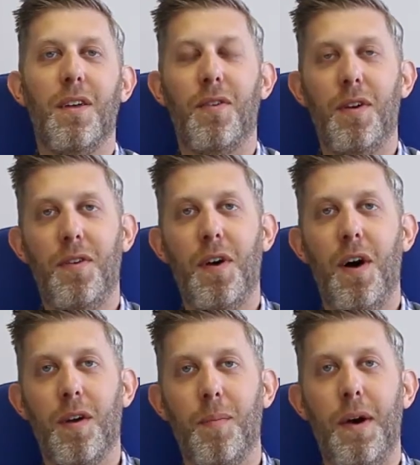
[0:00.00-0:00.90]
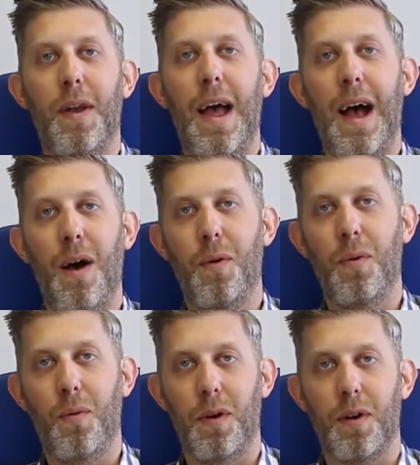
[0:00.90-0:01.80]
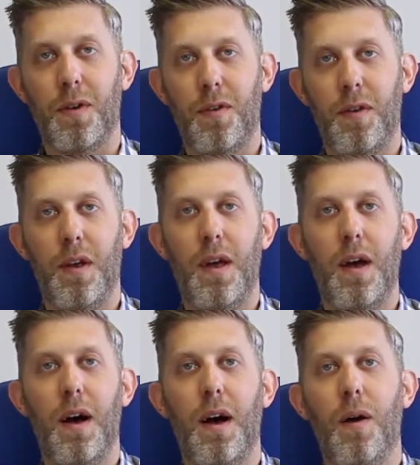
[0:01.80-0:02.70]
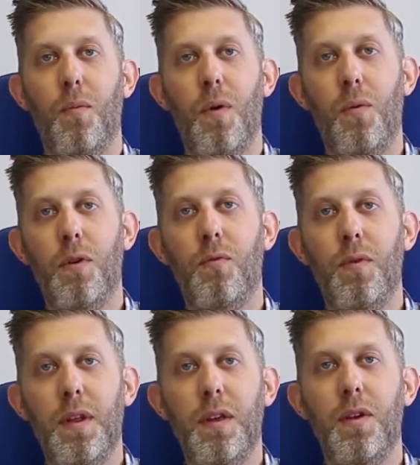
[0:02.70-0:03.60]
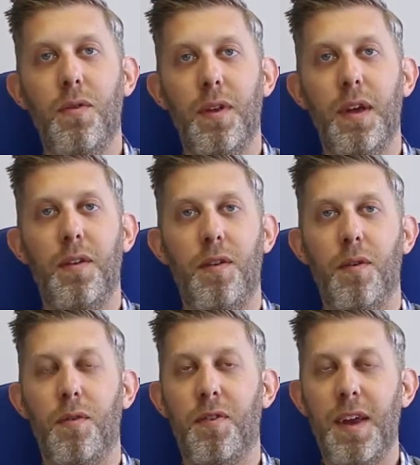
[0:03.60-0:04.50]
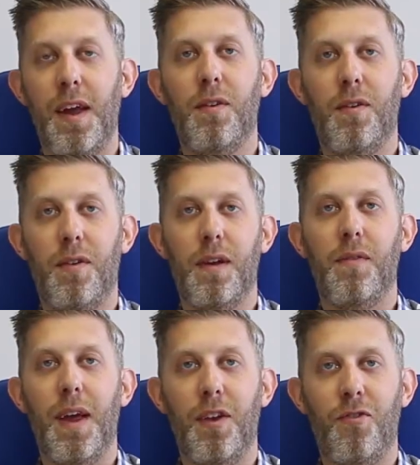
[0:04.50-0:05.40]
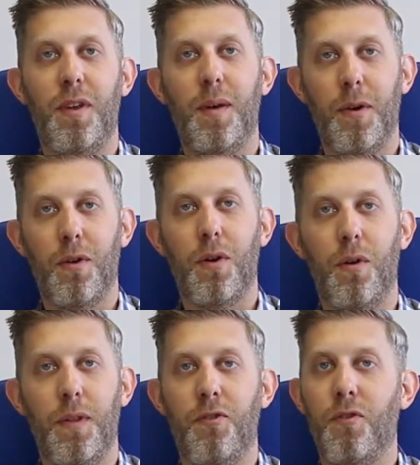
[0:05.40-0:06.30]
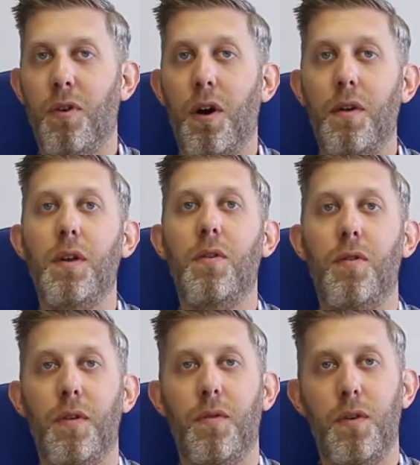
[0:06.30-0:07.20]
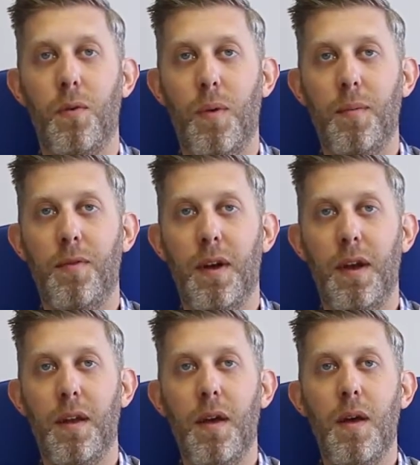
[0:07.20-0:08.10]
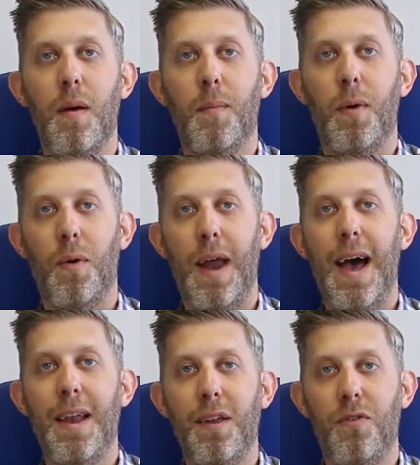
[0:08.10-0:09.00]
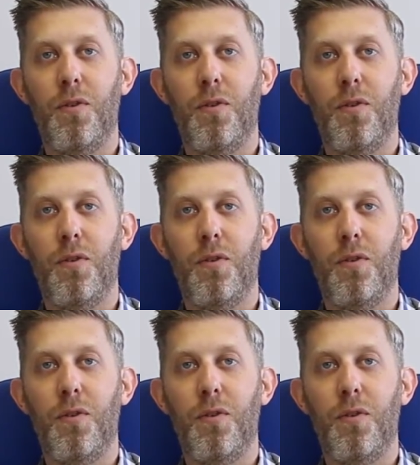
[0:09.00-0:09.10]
So let's talk about how it works. What we're really using is your standard set of HTML code that you're already using for your website, but we're adding